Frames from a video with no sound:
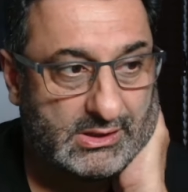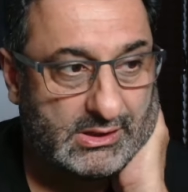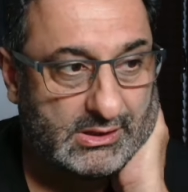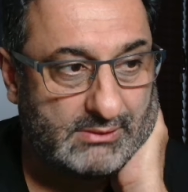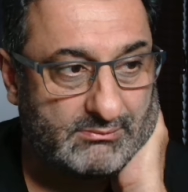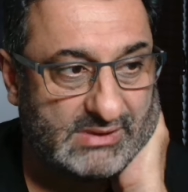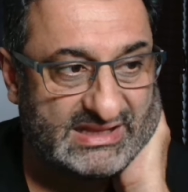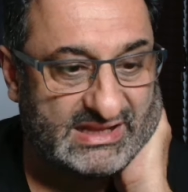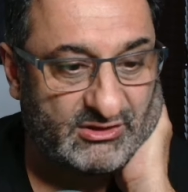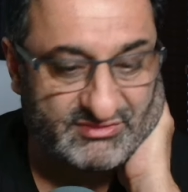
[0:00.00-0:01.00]

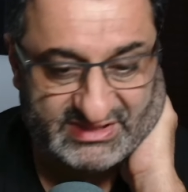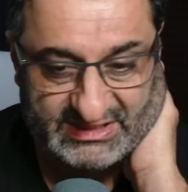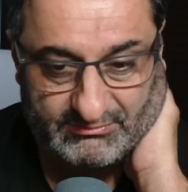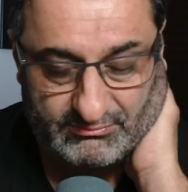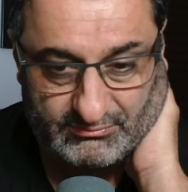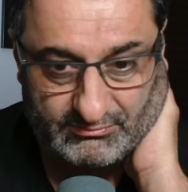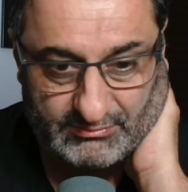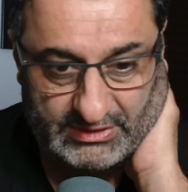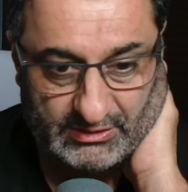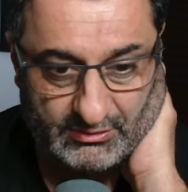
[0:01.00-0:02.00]
And then obviously,
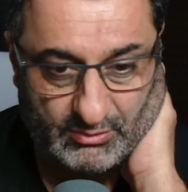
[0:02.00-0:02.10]
you know,